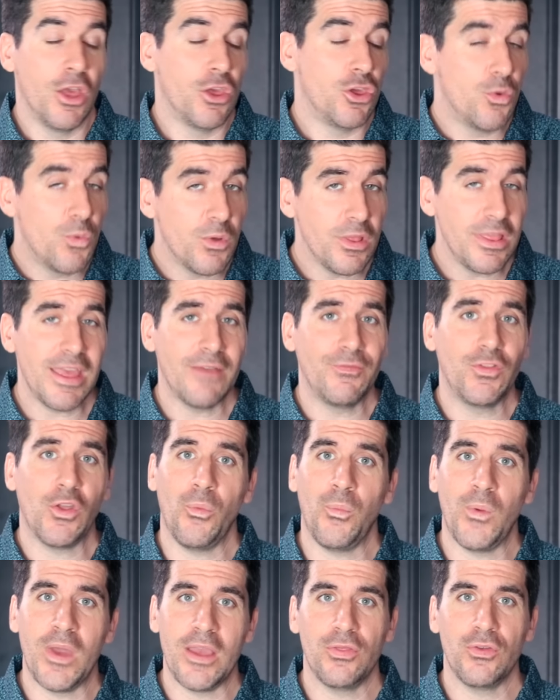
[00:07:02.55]
You really have to
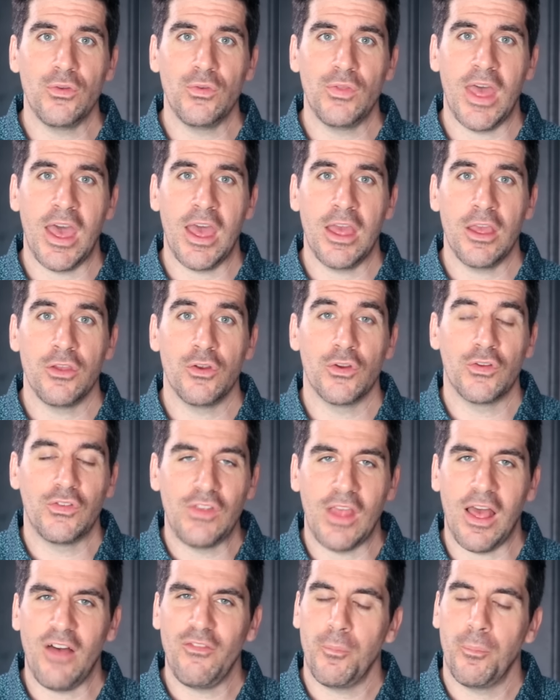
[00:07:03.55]
weigh through that
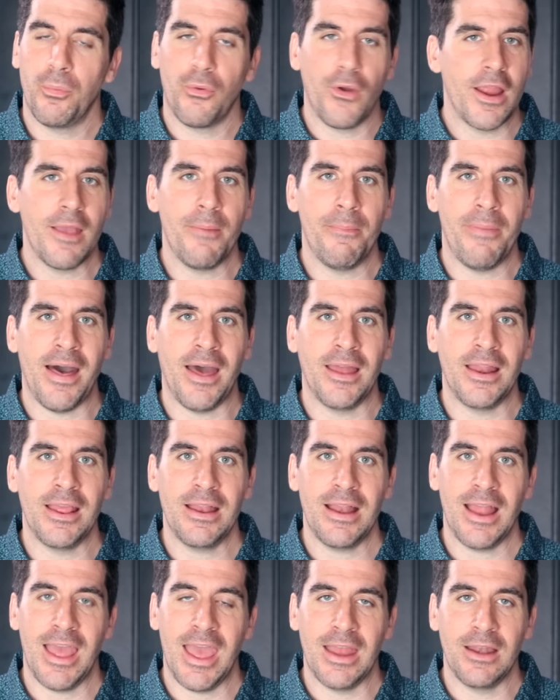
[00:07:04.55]
yourself, pray about
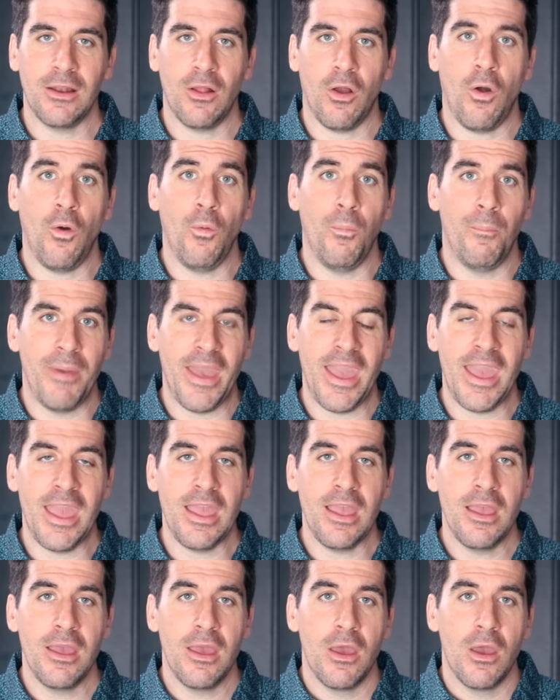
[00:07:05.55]
it, and
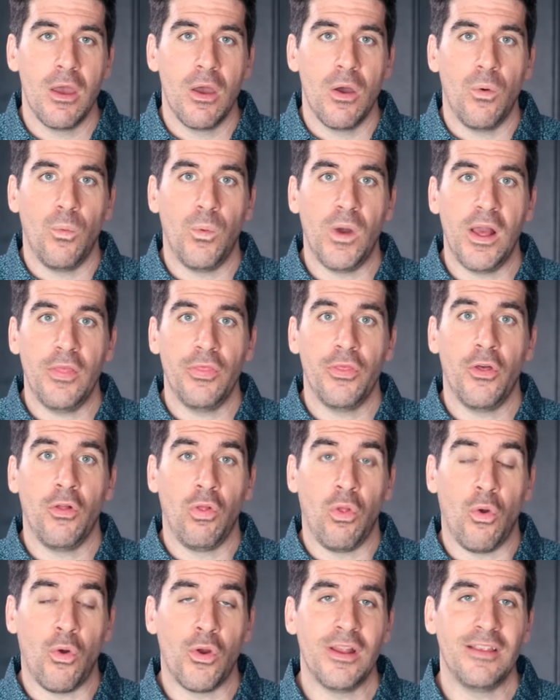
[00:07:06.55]
obey what the
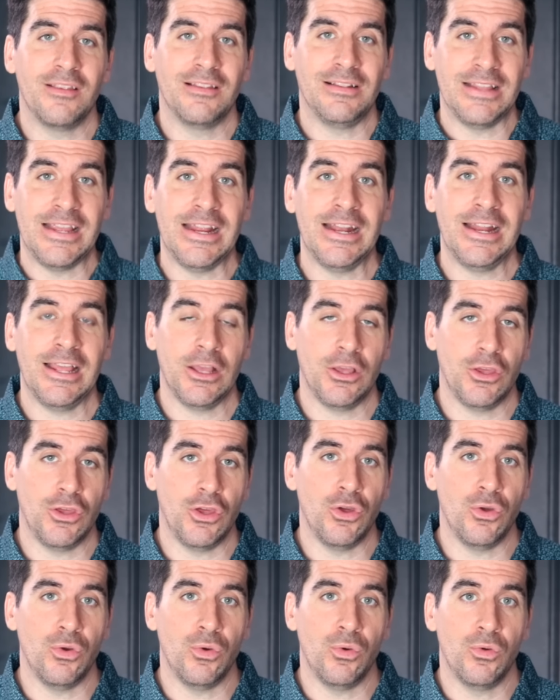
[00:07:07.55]
Lord is leading
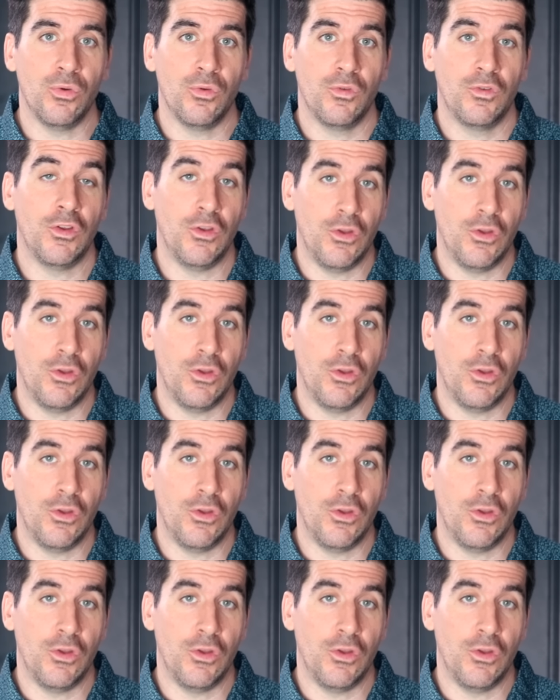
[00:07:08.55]
you to